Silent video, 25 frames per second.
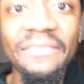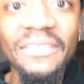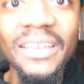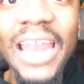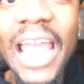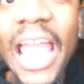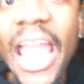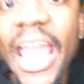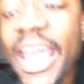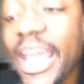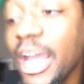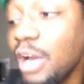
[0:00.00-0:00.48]
After
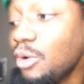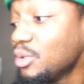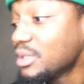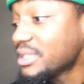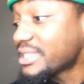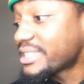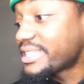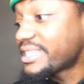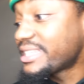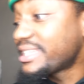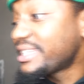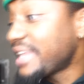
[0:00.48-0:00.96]
that, it
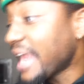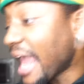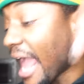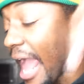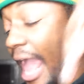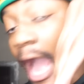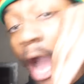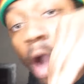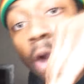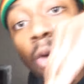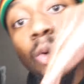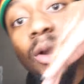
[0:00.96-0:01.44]
was
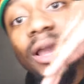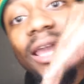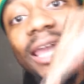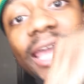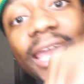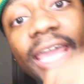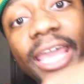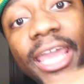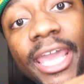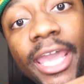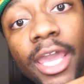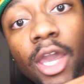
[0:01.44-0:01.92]

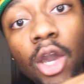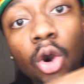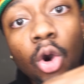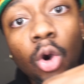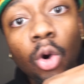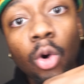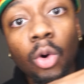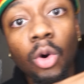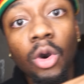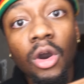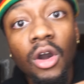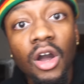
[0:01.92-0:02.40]

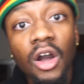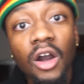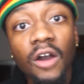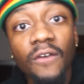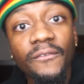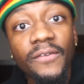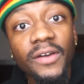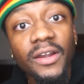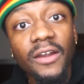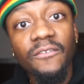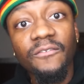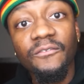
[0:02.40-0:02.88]
downhill
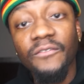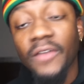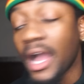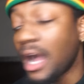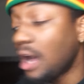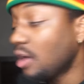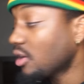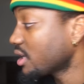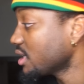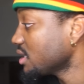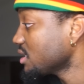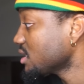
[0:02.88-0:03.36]
for the
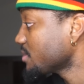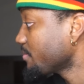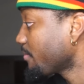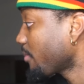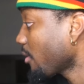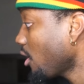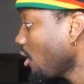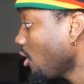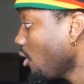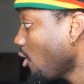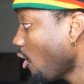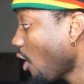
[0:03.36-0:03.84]
Falcons,
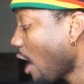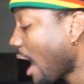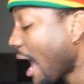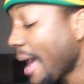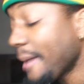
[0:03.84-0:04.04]
bro.